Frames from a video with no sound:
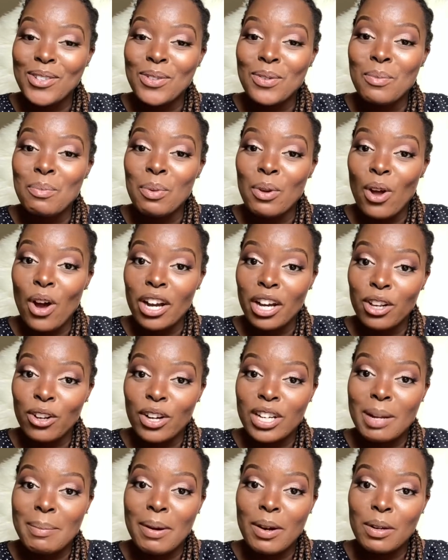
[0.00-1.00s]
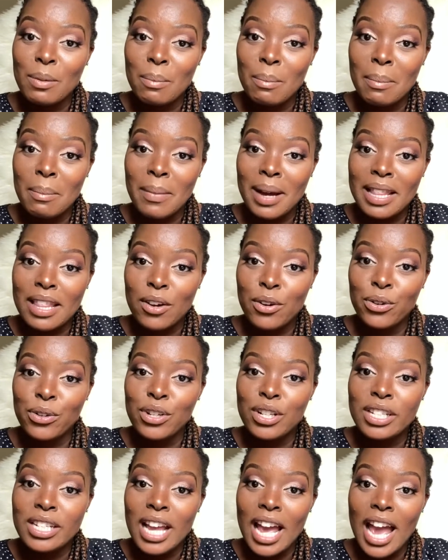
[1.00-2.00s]
blog a lot about
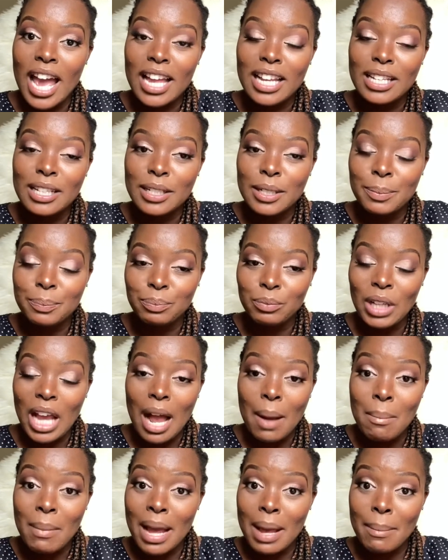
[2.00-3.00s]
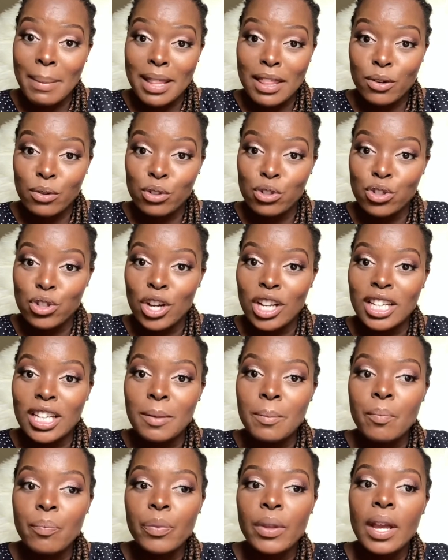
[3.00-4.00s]
motherhood and yeah, my motherhood
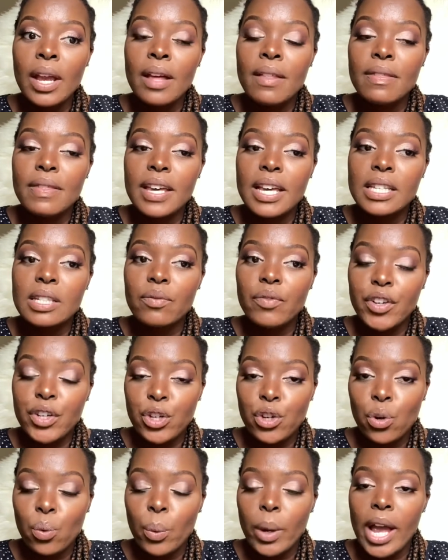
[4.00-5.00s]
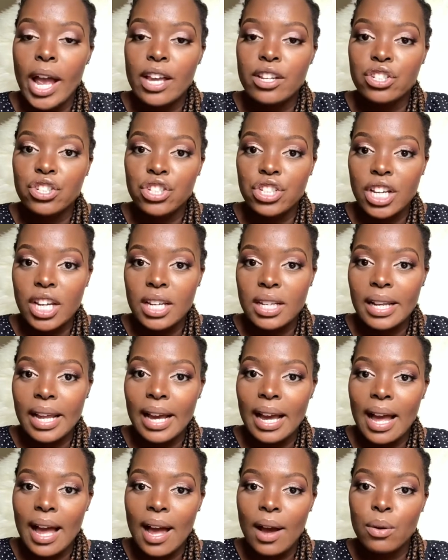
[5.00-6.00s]
journey. There's a video where I shared like
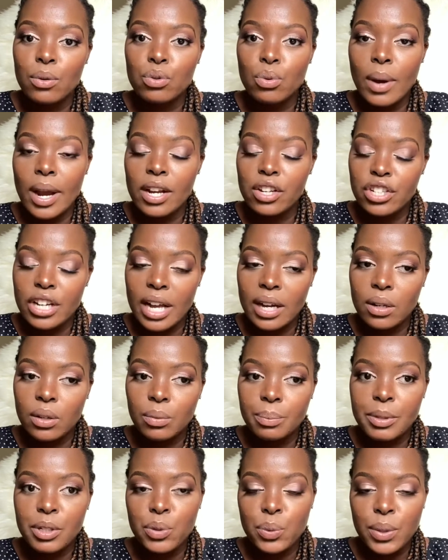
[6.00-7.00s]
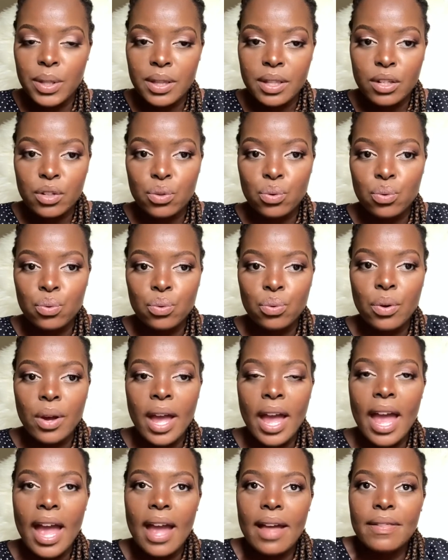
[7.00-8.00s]
how do I juggle between the two,
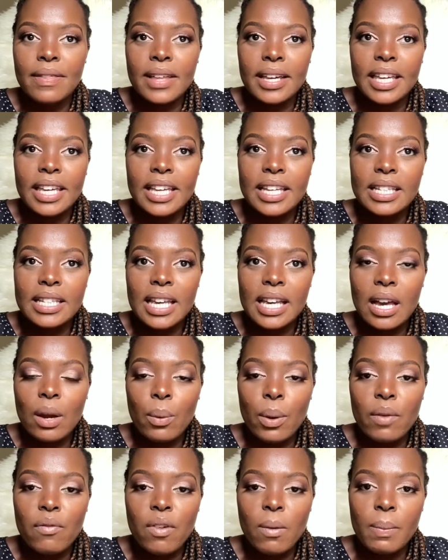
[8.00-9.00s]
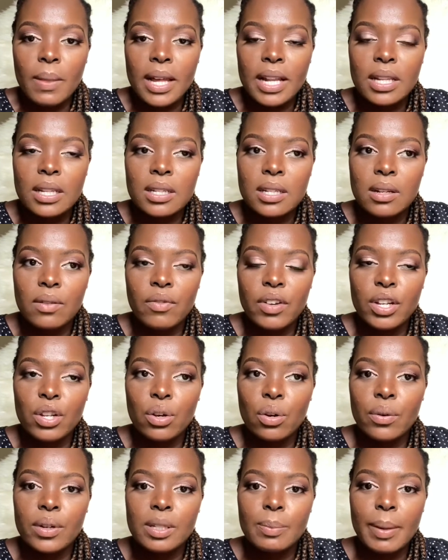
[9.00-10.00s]
and the key takeaway from that
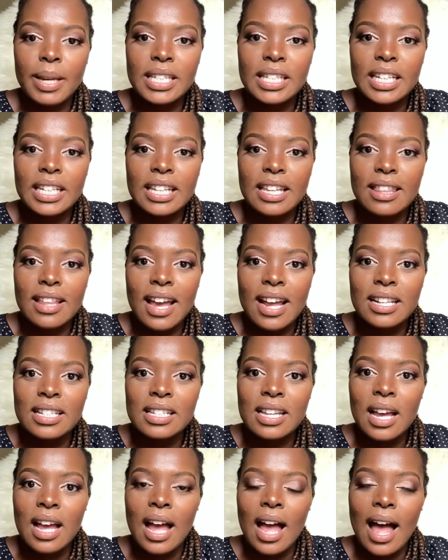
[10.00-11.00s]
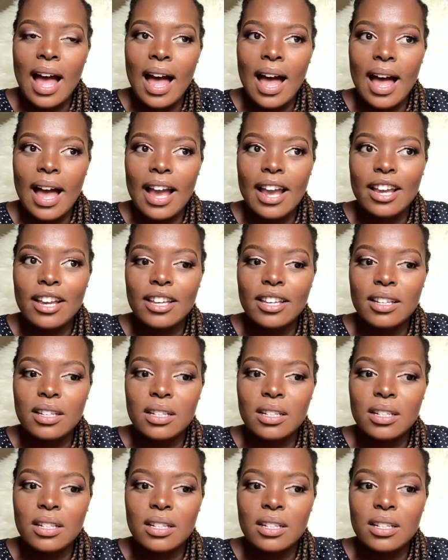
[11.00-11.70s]
video is basically that I